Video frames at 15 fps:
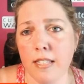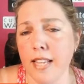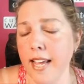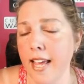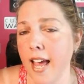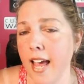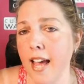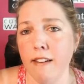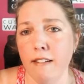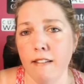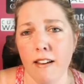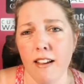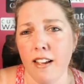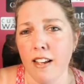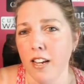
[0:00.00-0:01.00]
They can,
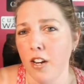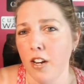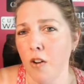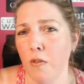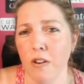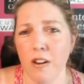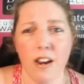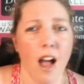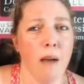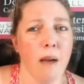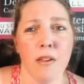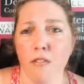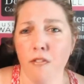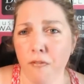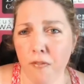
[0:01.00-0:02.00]
you know, not be
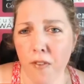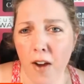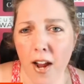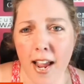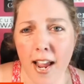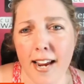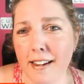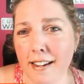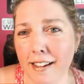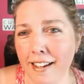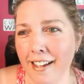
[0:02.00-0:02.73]
afraid